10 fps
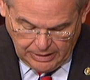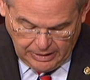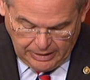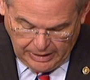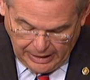
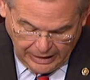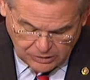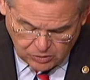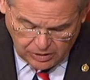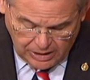And
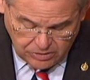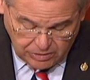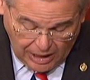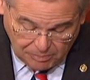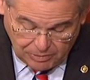I do
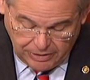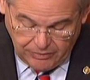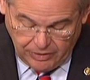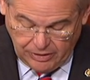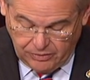not
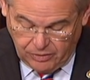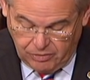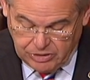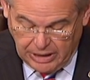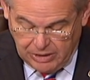believe that
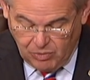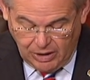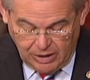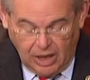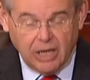there is
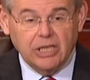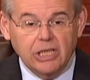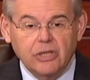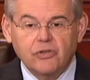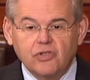anyone on
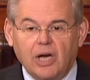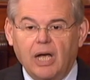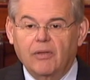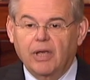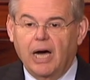either
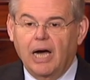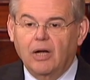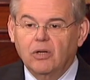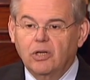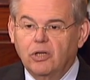side of the
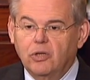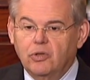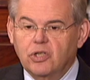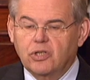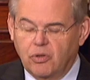aisle who
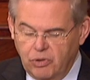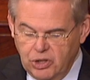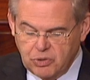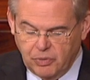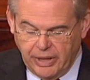
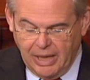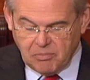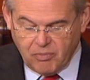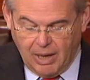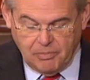disagrees with
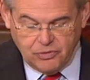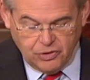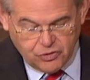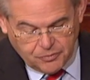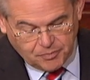that
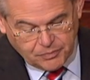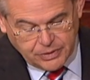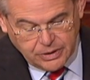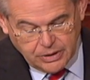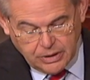proposition.
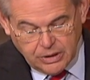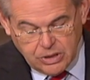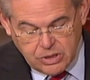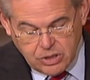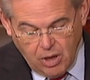
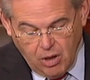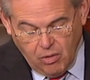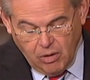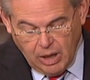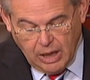
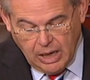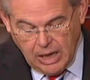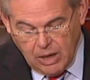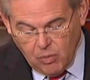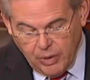
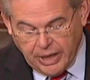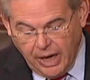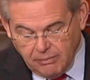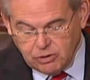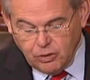So we
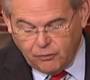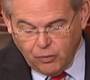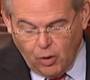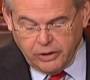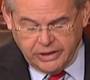come to the
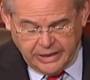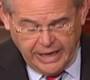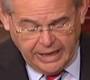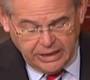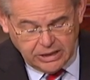floor
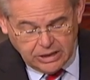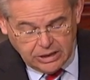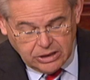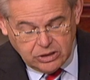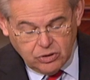today
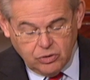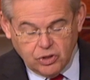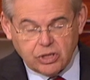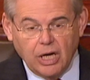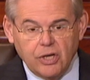to
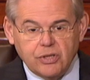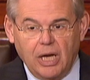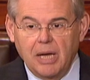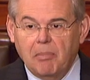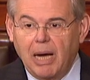discuss
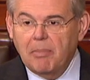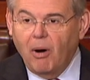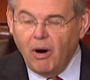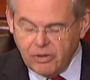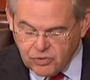a
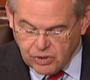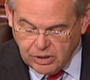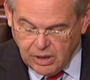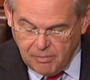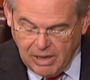
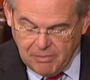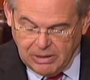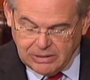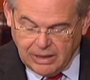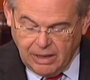bipartisan
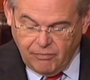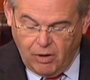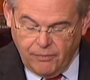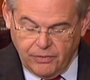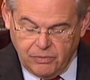amendment that I've
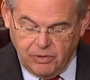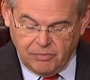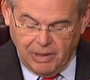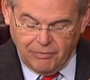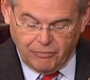offered
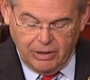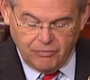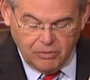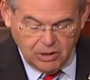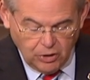with my
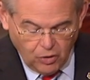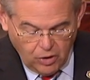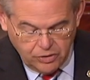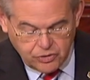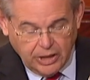friend from
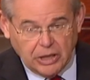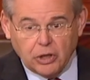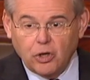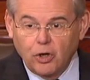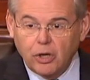Illinois,
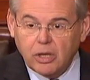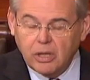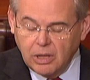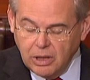Senator Kirk,